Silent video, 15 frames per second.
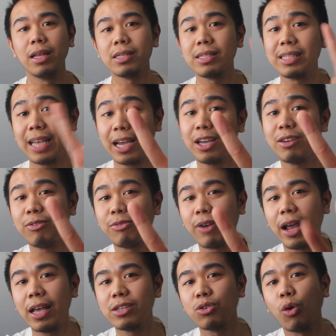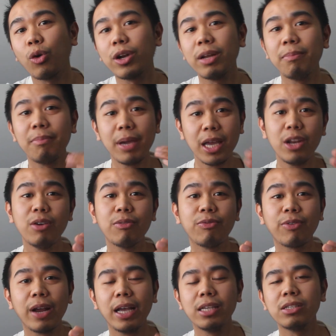The second phrase or the
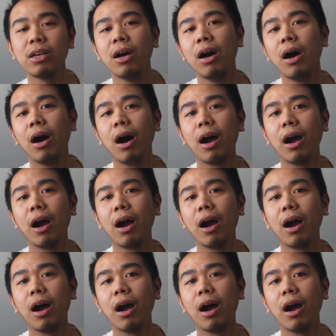medium phrase